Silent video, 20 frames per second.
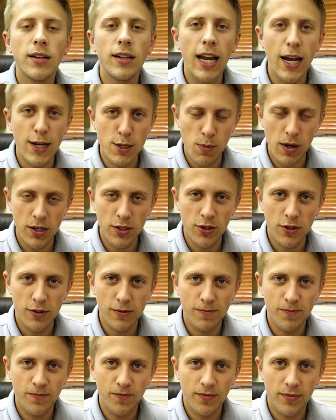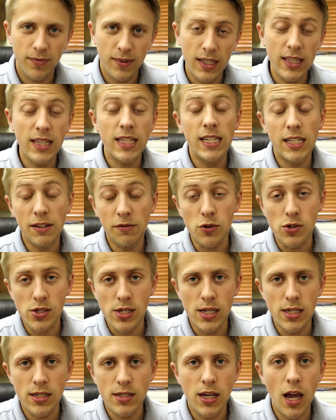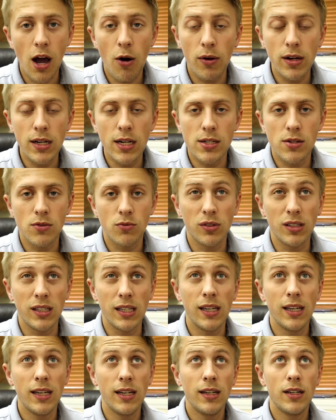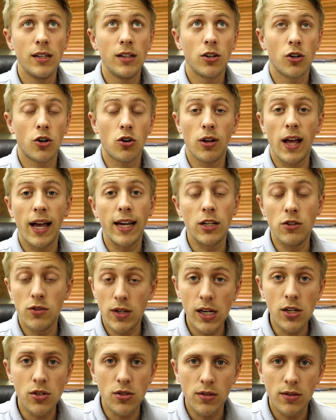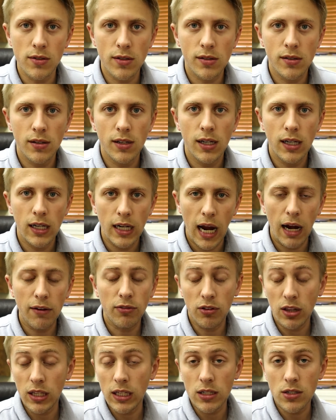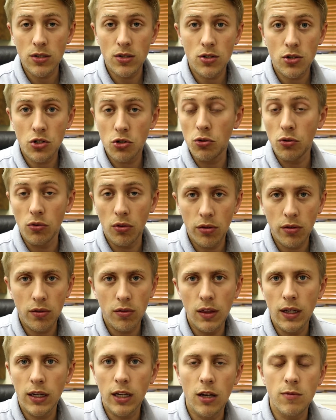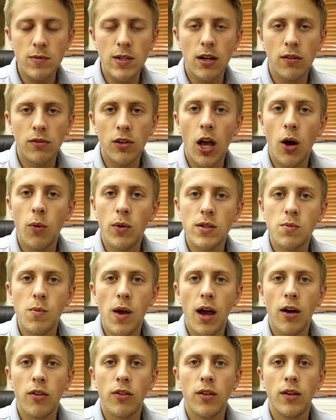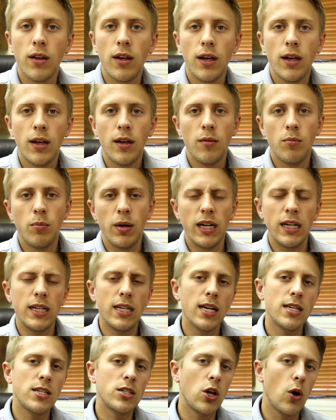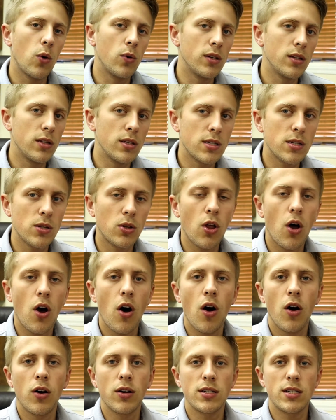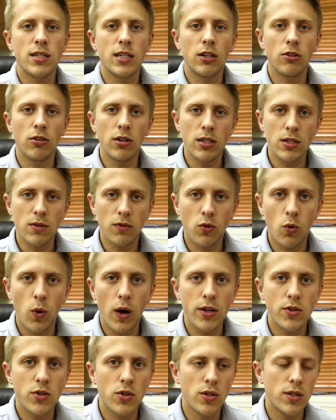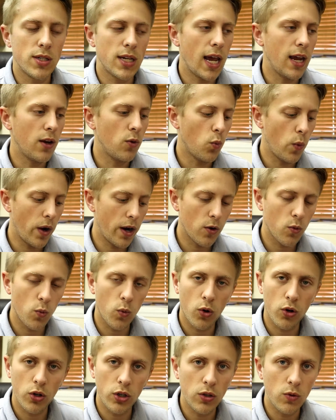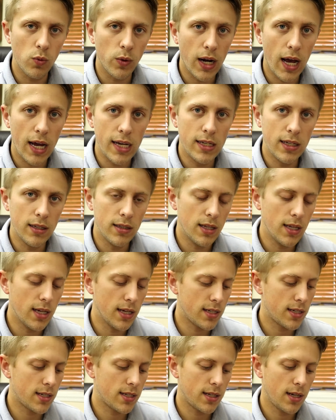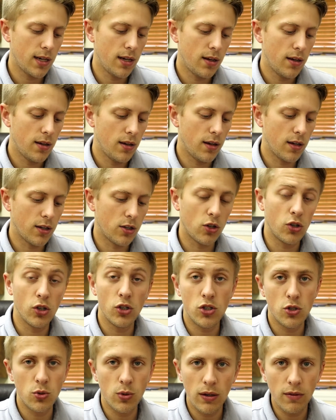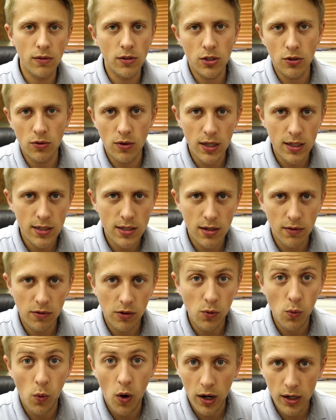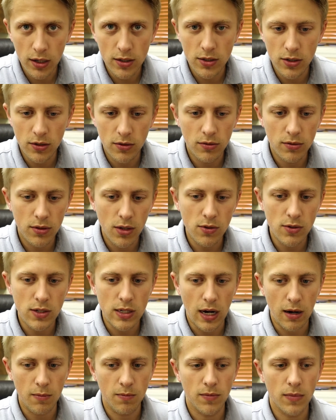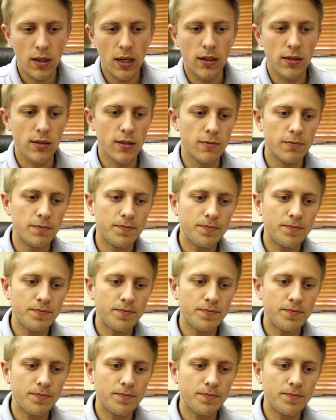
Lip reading: Now it's my turn. And the difference is Yahweh doesn't really hurl accusations. Everything is truth that comes out of Yahweh's mouth. But He does go into this long series of questions. Hey, where were you when I did this? Could you even do this if you wanted to? Those type of things.